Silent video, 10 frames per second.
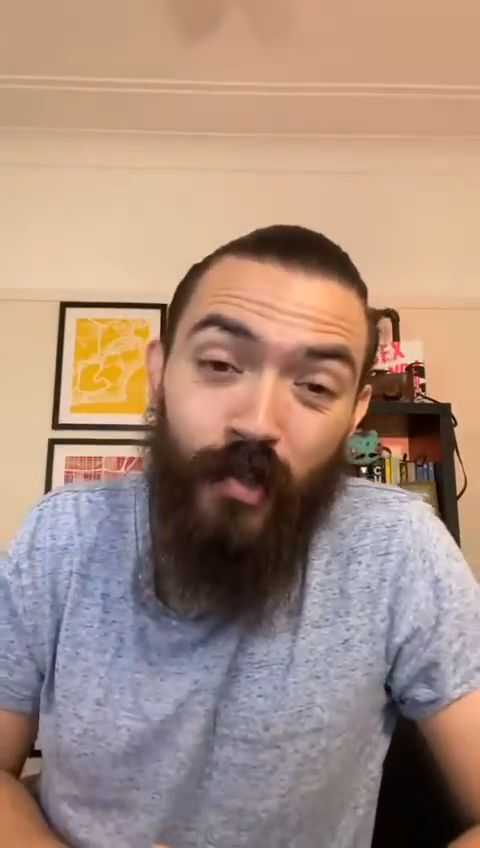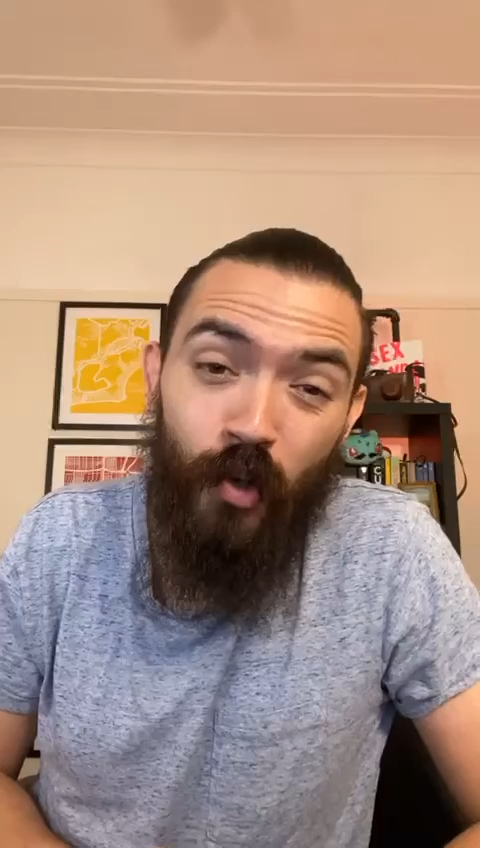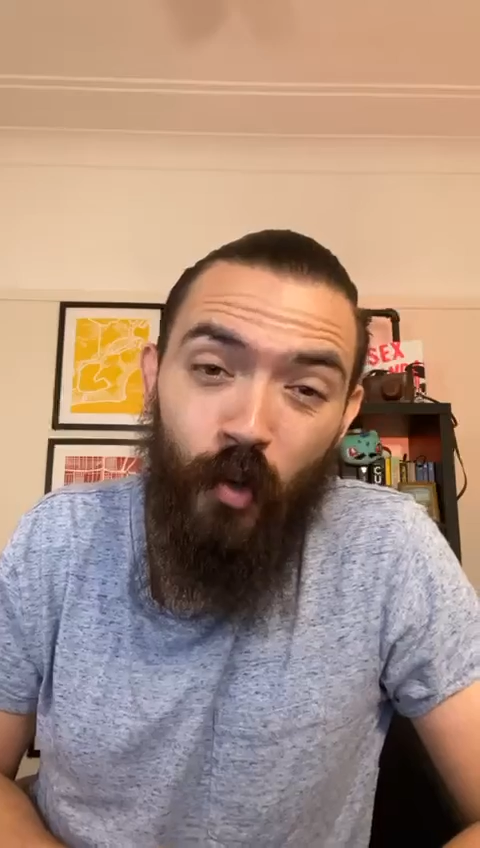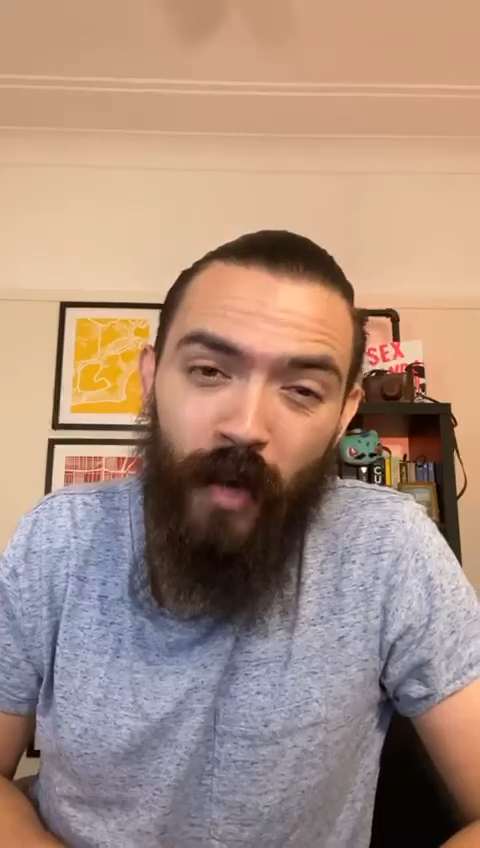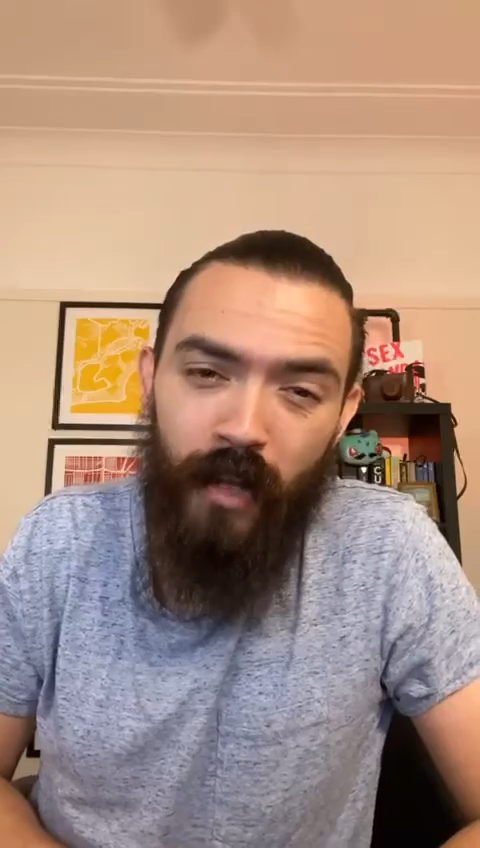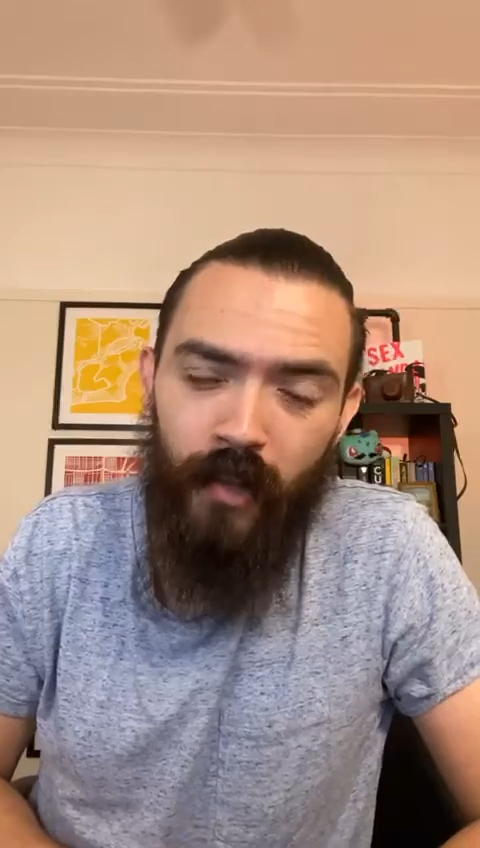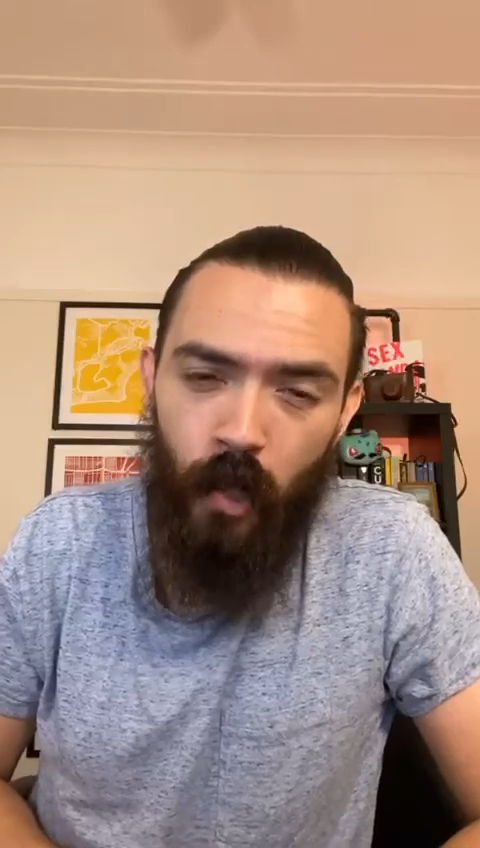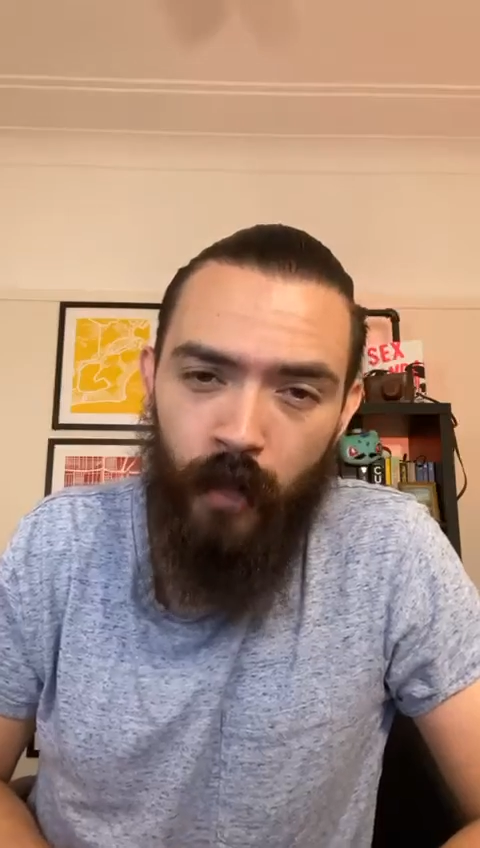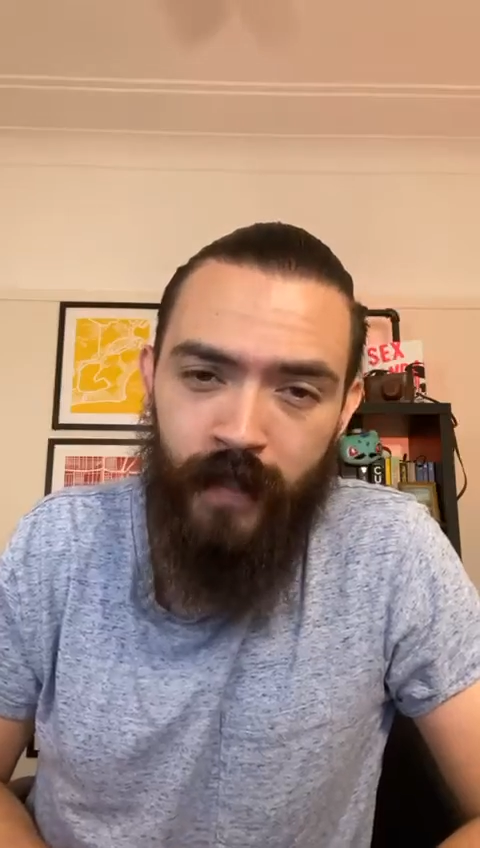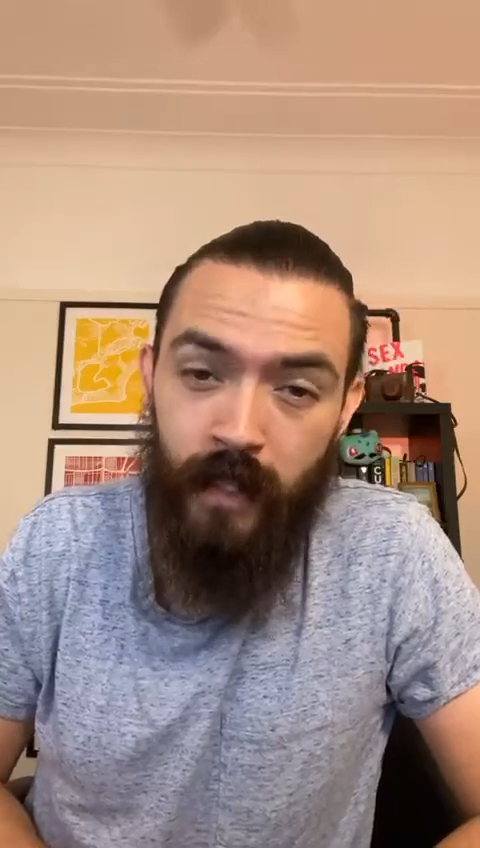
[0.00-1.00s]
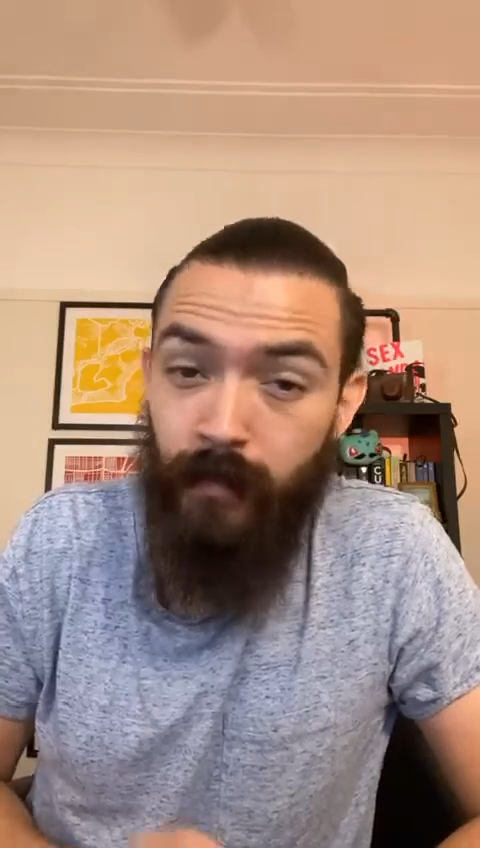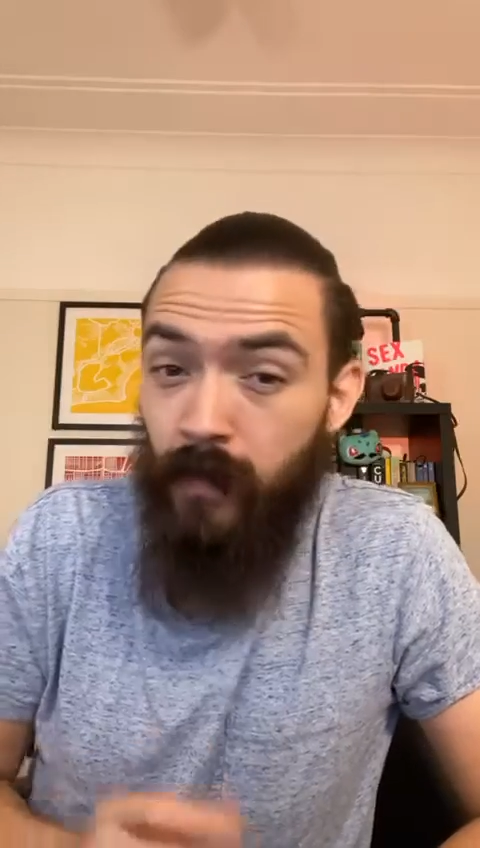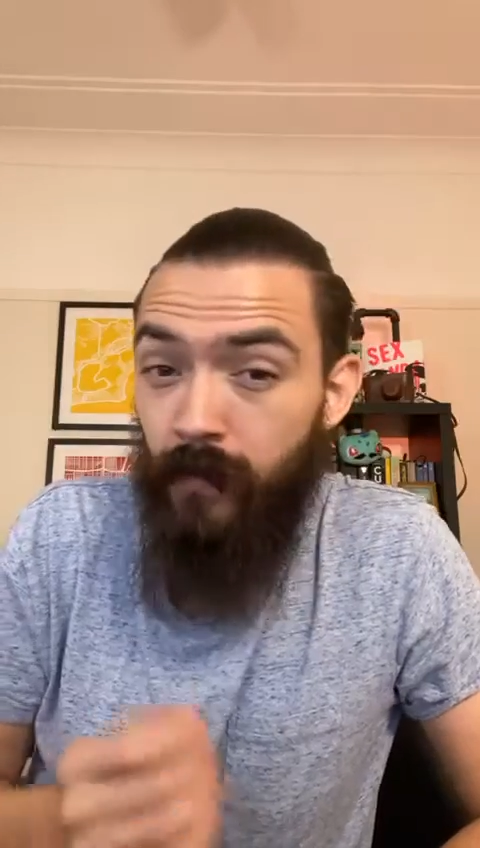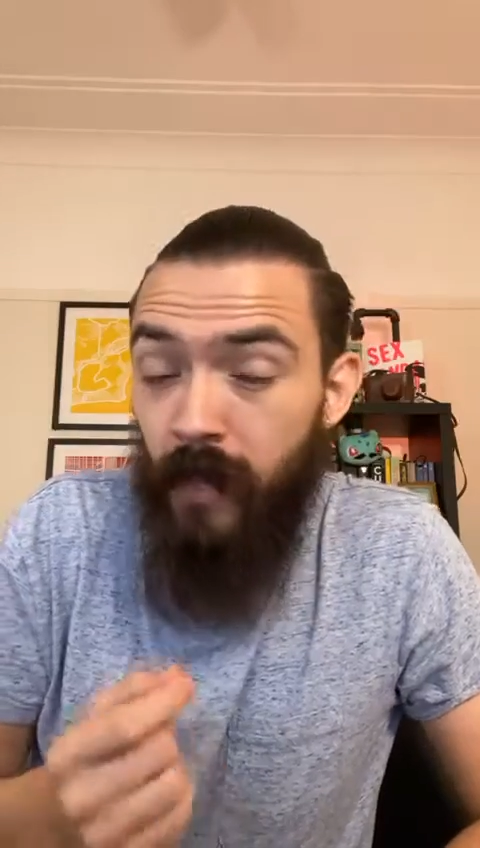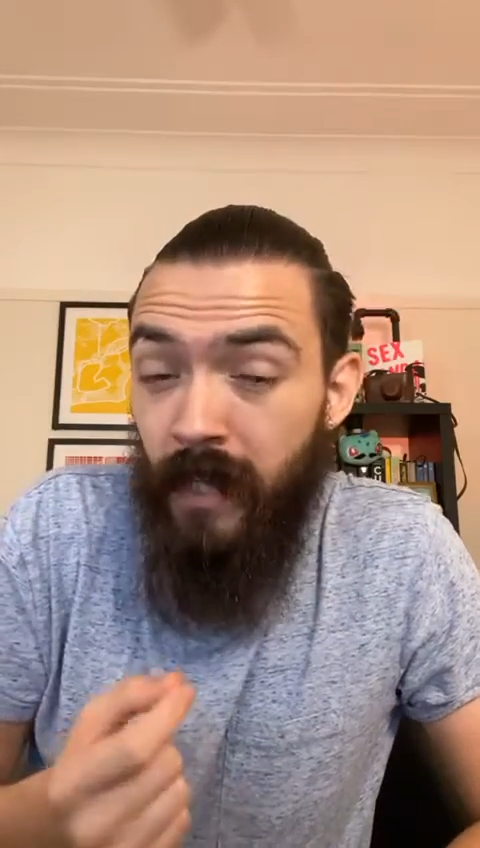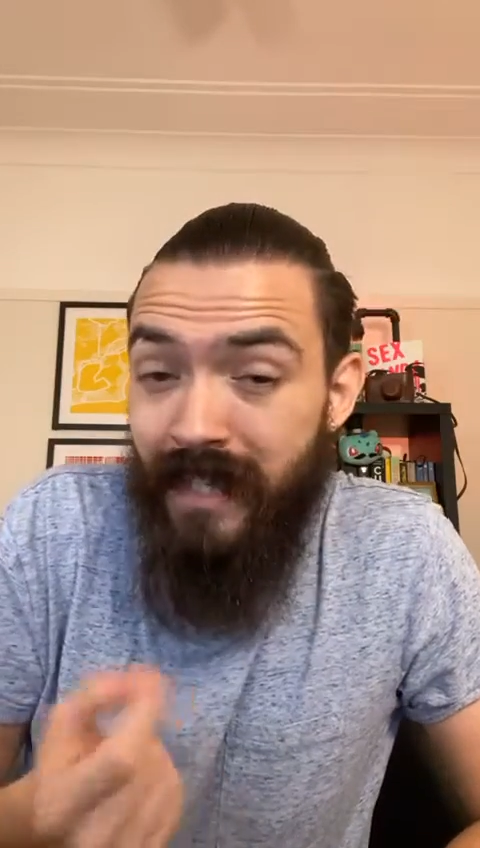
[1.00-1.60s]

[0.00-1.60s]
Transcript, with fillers: talk around the concept of